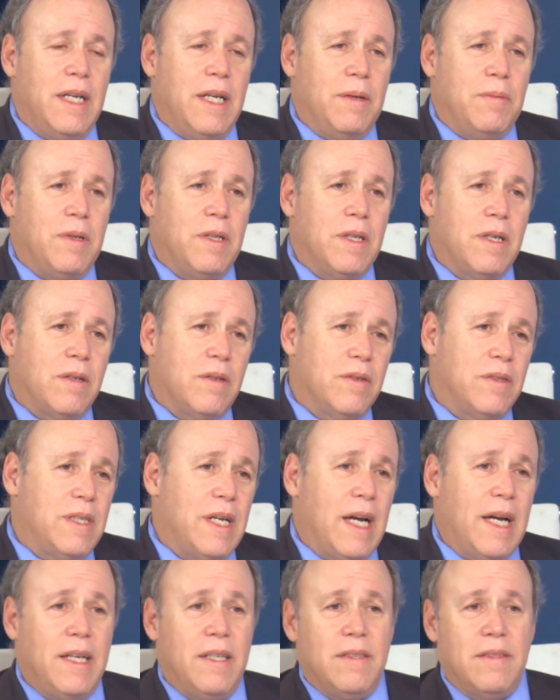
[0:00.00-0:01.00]
political
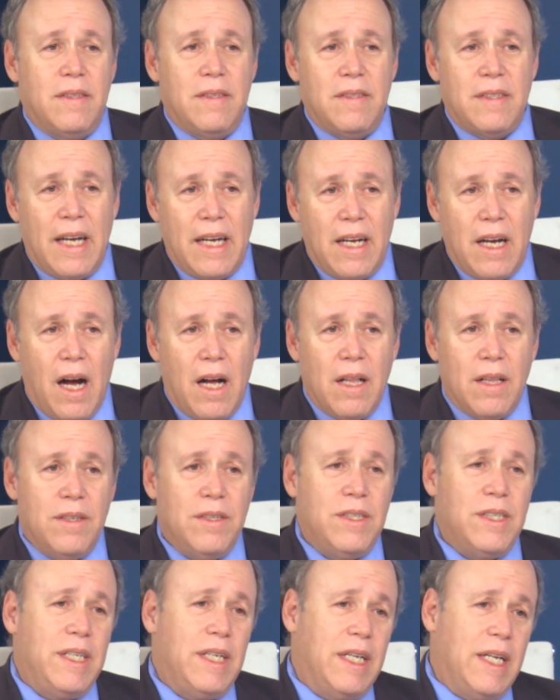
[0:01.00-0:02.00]
science,
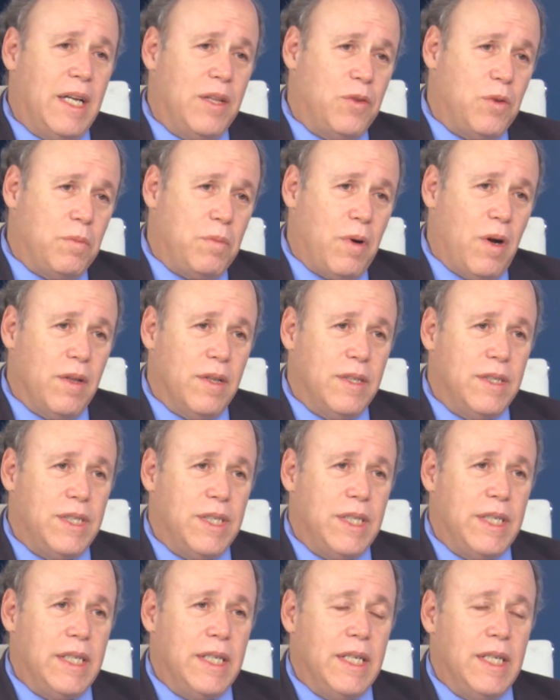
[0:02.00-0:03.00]
psychology, and
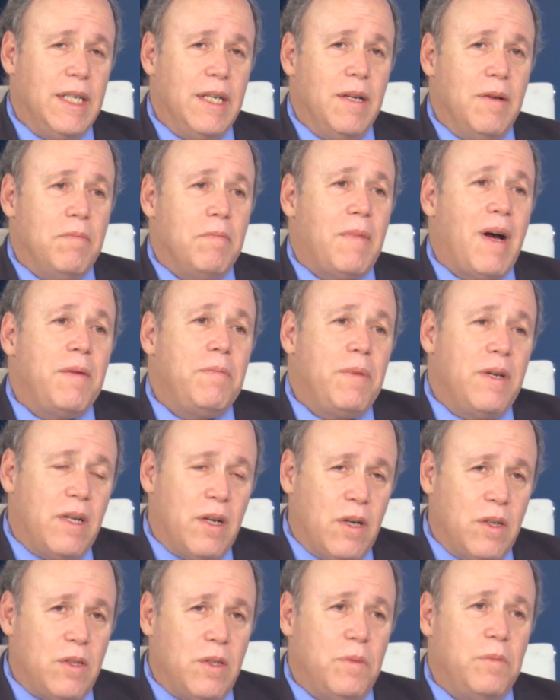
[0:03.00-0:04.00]
anthropology. My big
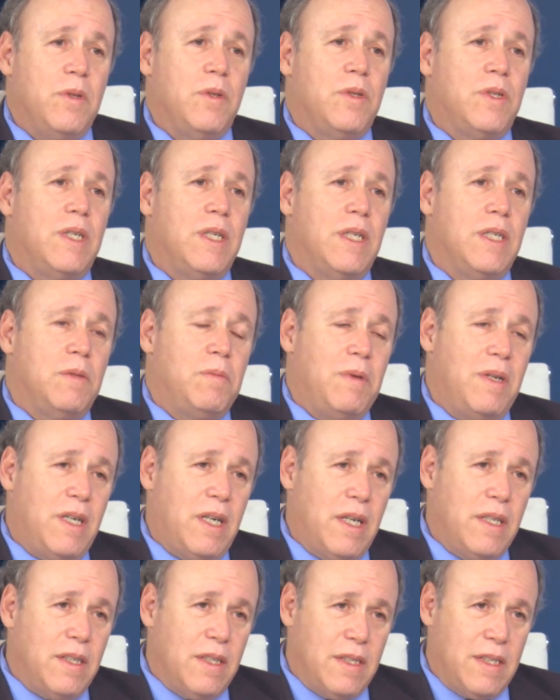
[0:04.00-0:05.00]
contribution has been an
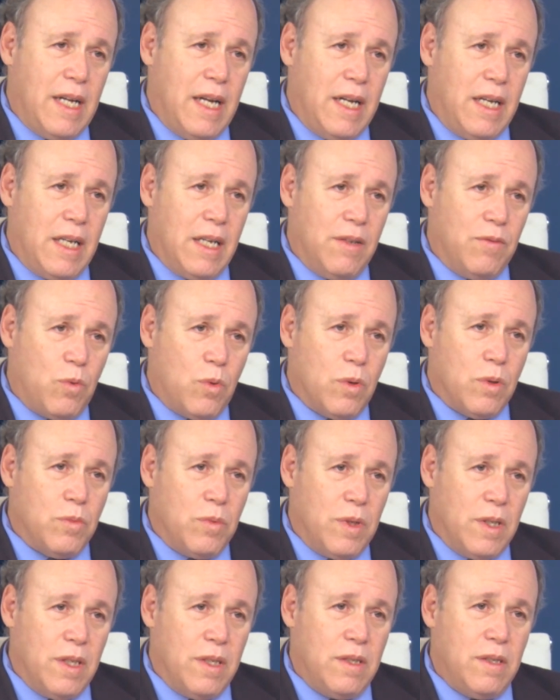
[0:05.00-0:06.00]
understanding of world
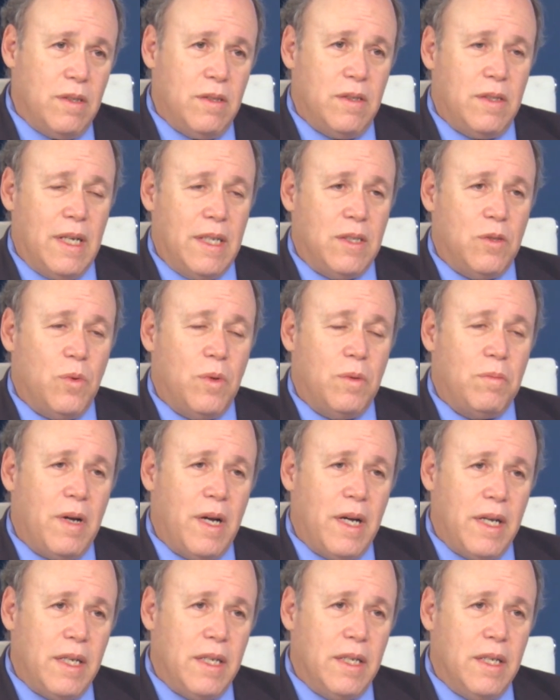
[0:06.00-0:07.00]
religions. That's what
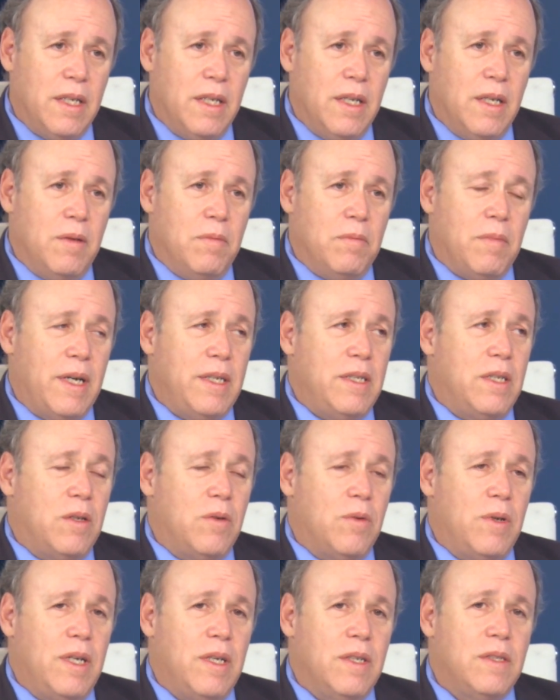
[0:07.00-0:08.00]
my
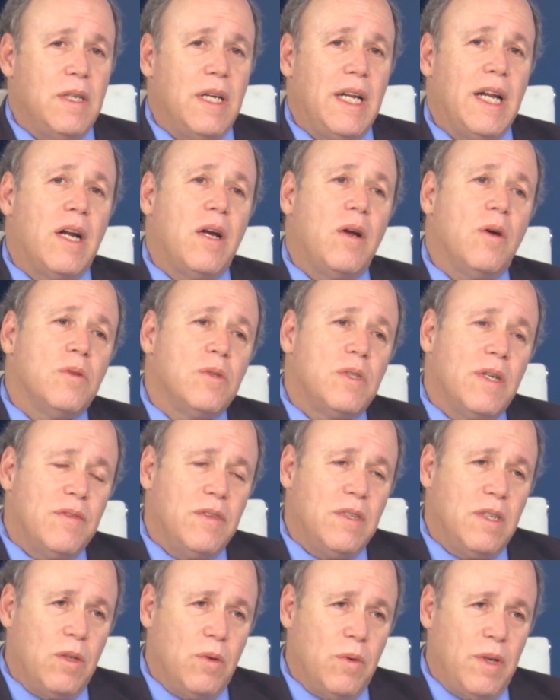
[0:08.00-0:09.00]
degree is, and I also have
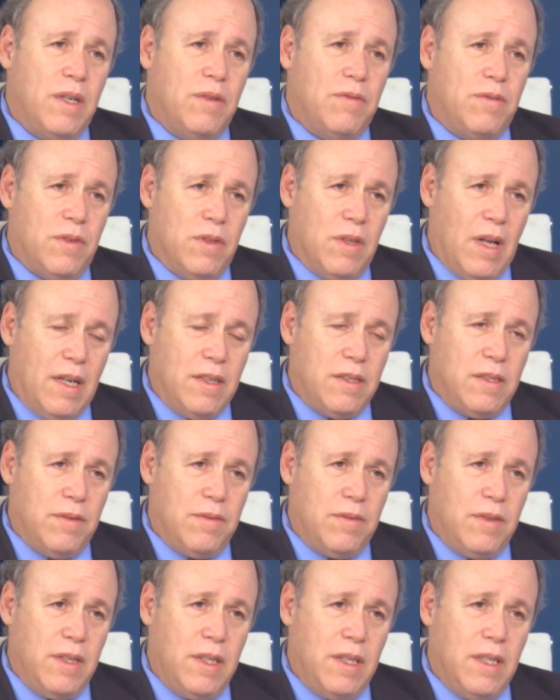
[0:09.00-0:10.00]
a degree in
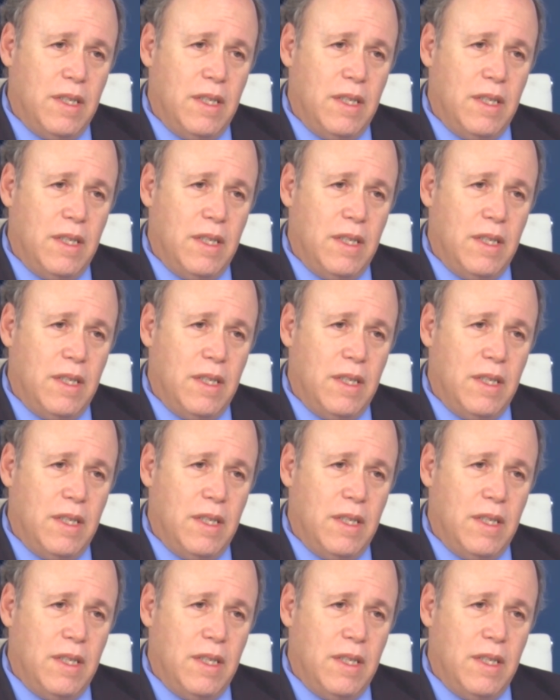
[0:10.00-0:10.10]
philosophy.